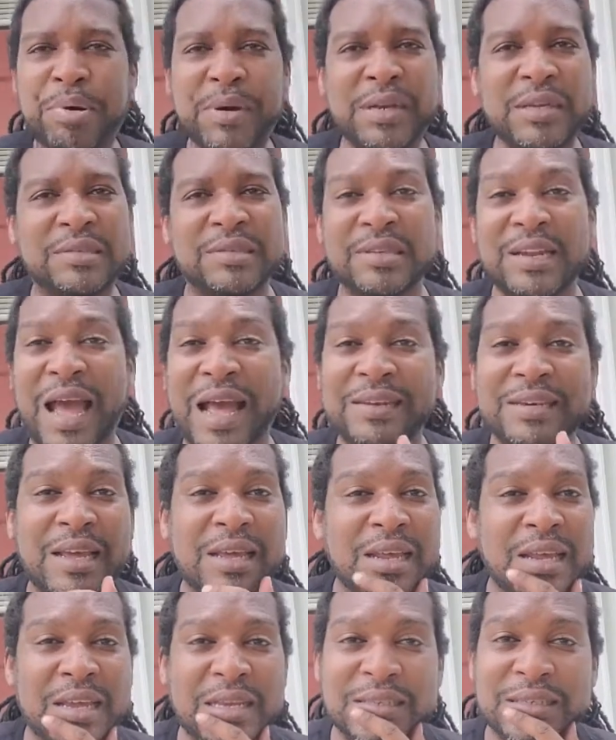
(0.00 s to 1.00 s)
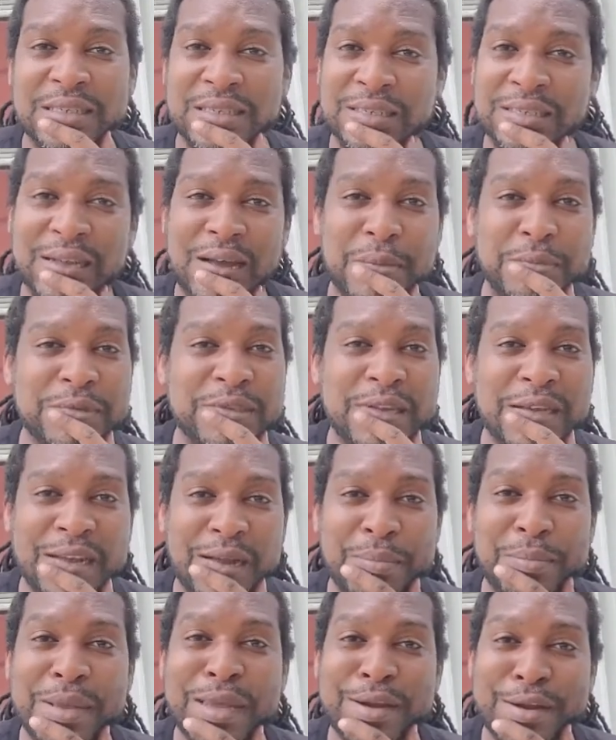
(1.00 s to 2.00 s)
it's not that easy.
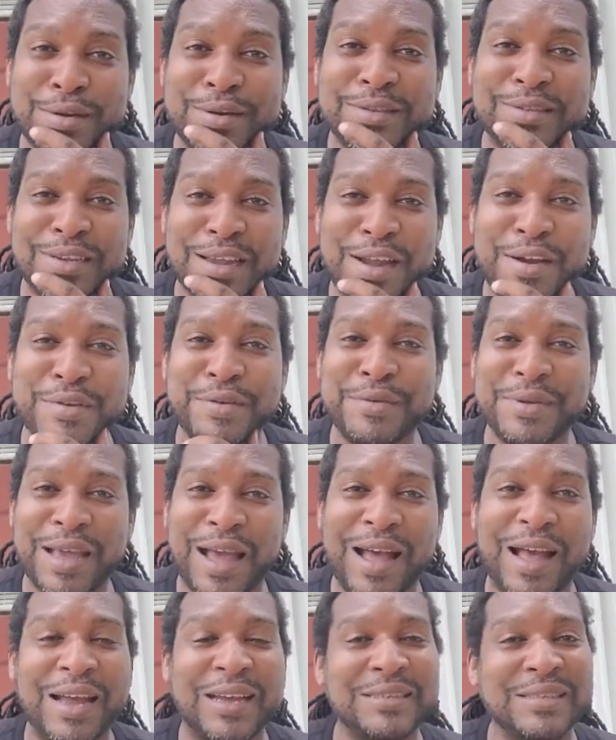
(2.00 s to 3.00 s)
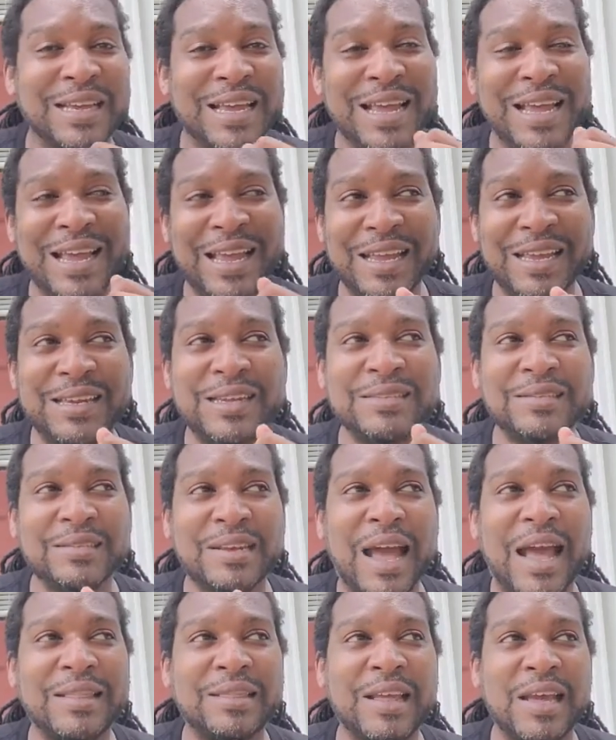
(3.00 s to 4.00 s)
I'm here to tell you guys, it is
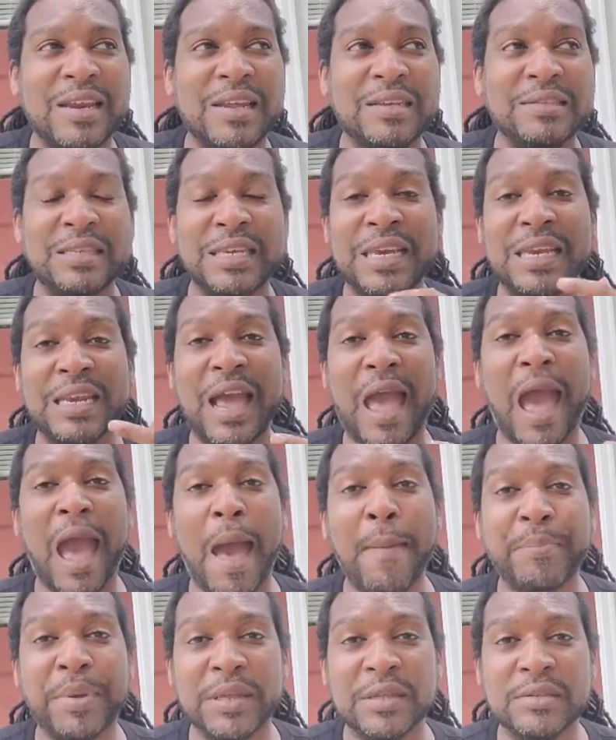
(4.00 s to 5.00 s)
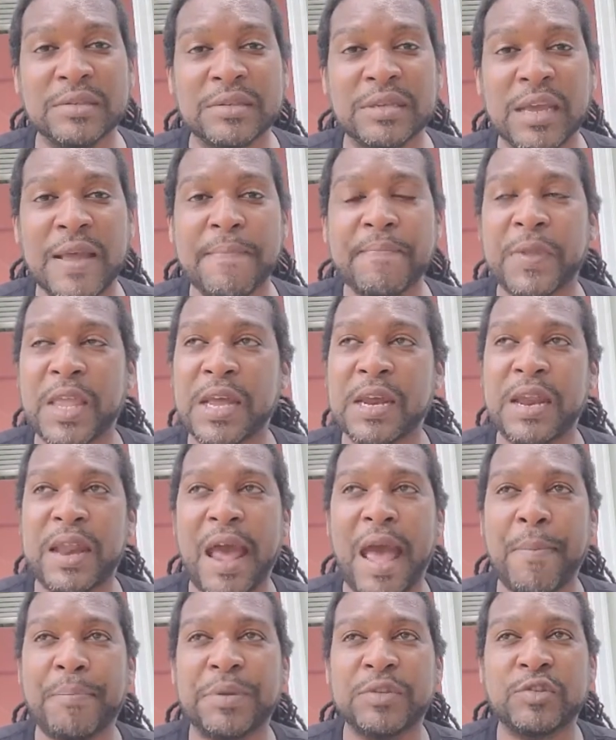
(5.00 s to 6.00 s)
not that easy. It happens, and it
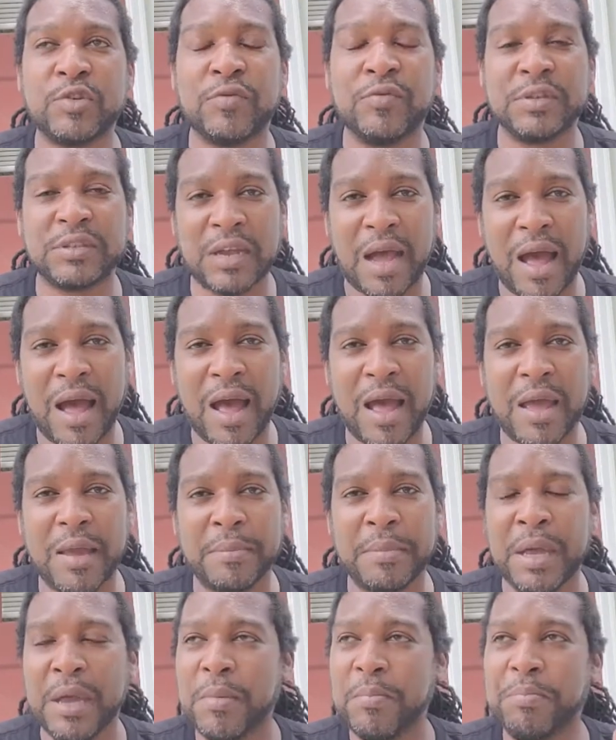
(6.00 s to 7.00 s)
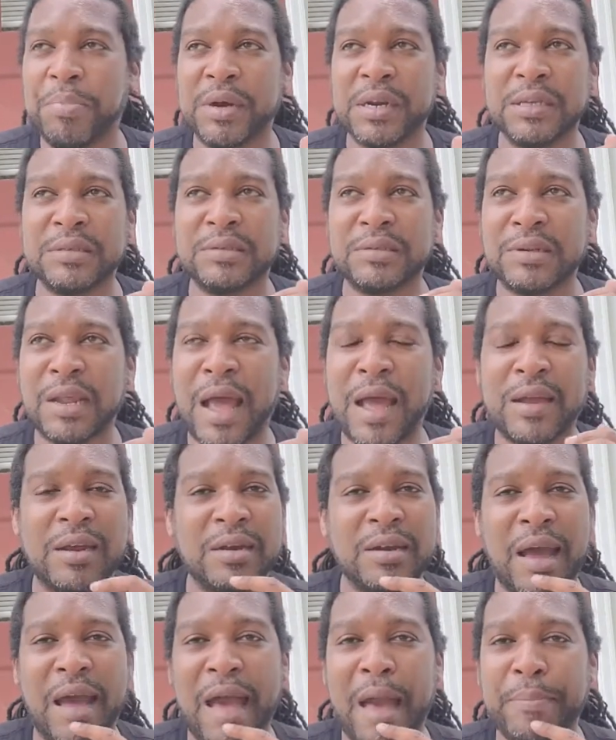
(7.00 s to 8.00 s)
happens over time, but it's not going
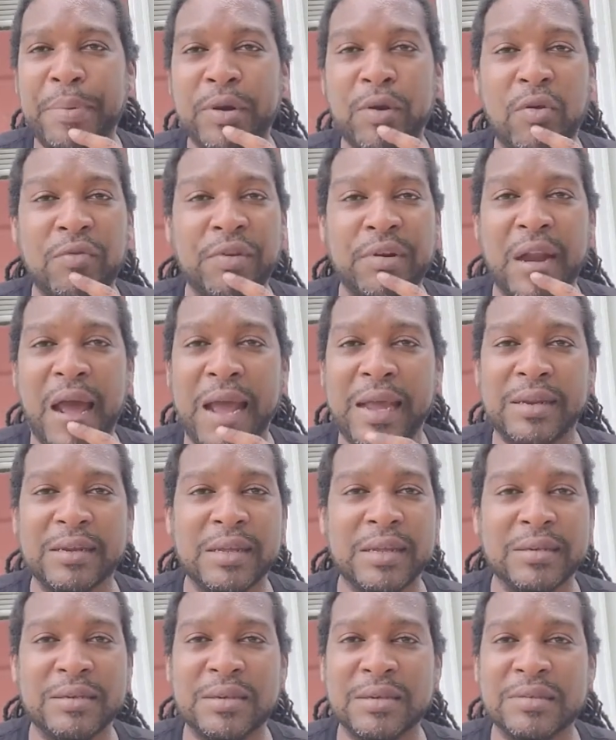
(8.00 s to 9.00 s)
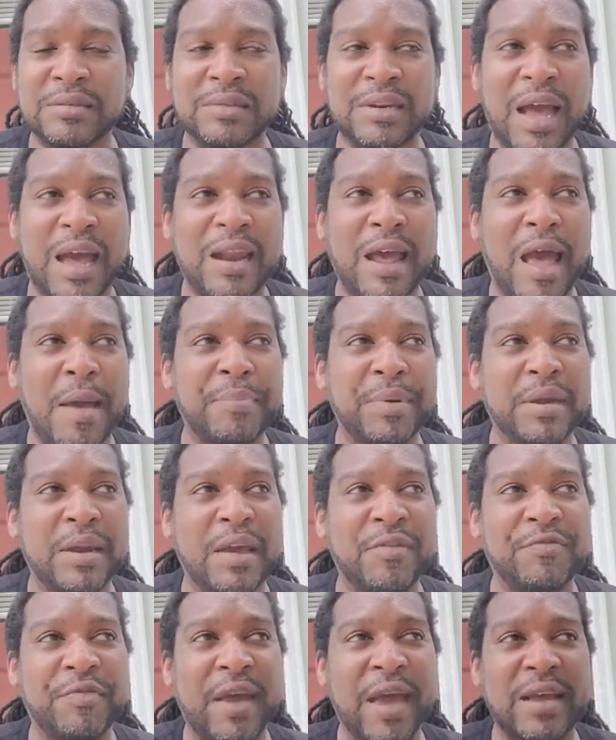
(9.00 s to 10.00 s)
to happen overnight. It does not happen
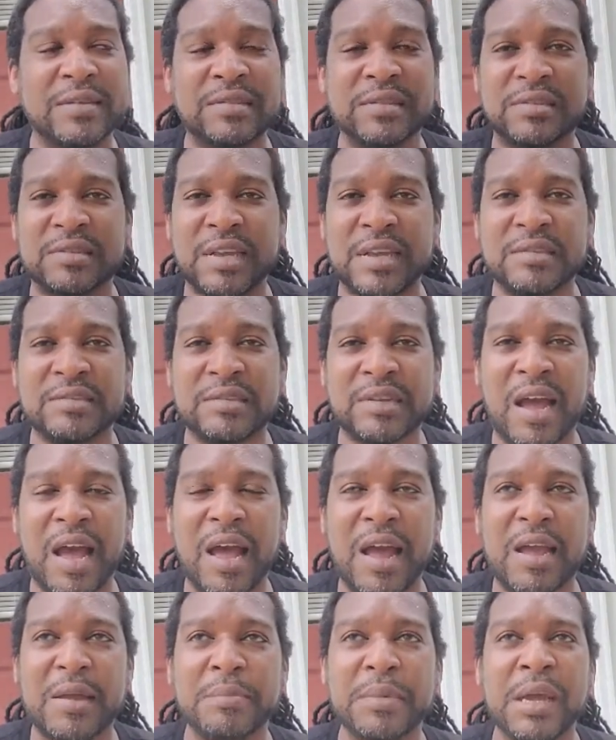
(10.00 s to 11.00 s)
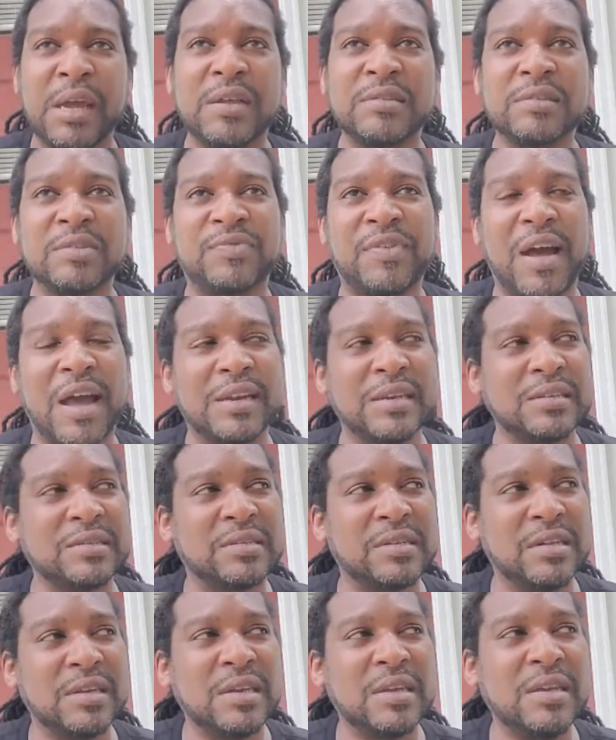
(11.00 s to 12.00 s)
that fast. It takes time to find these
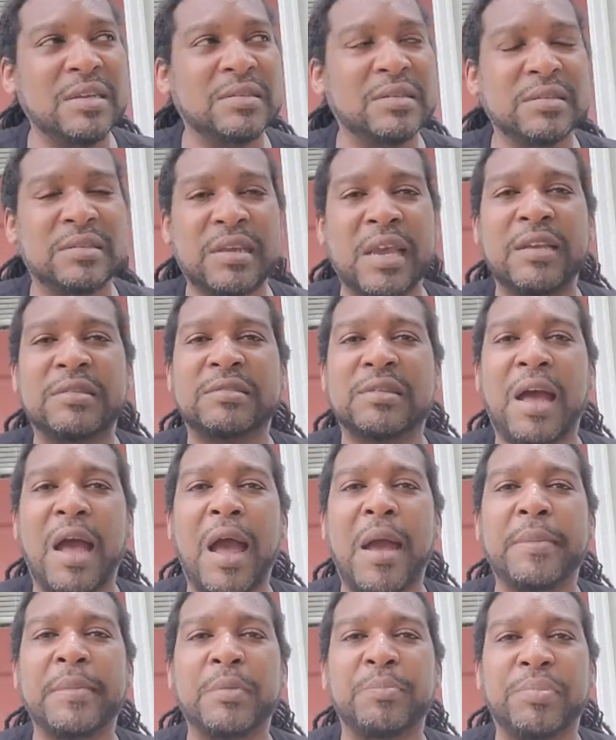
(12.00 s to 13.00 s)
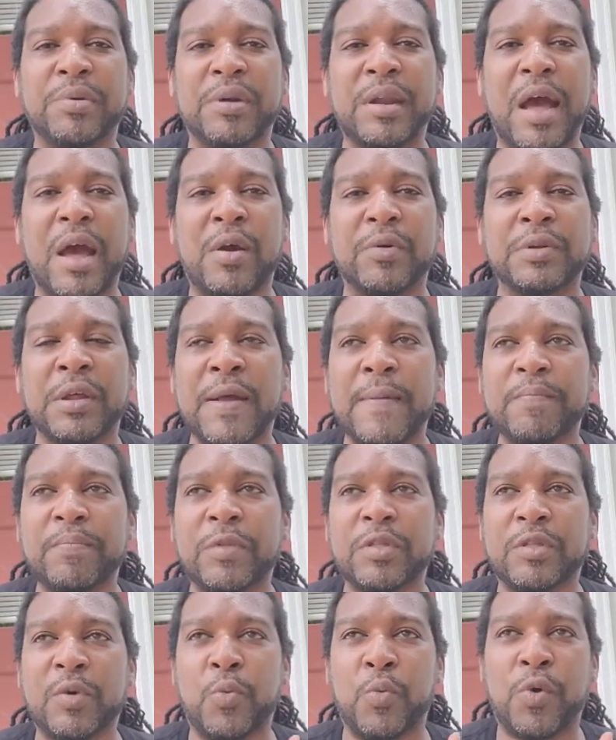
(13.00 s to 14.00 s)
leads. It takes time to put out
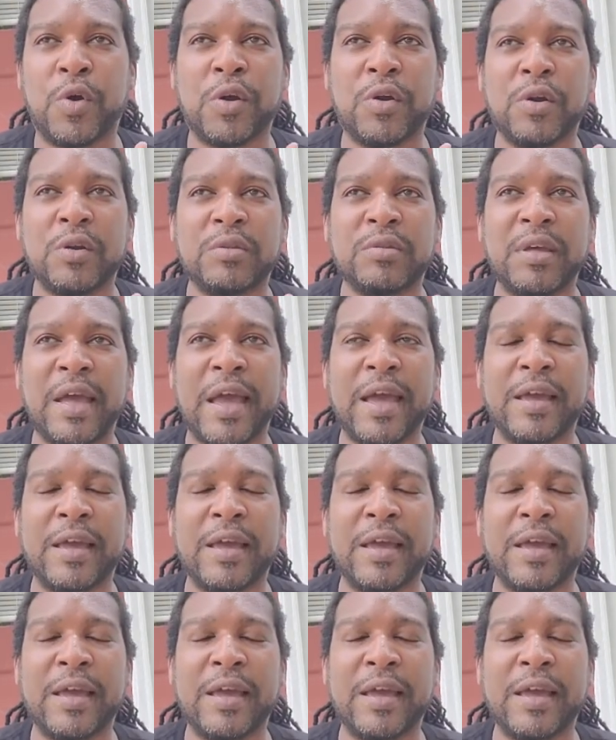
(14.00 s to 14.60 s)
the word that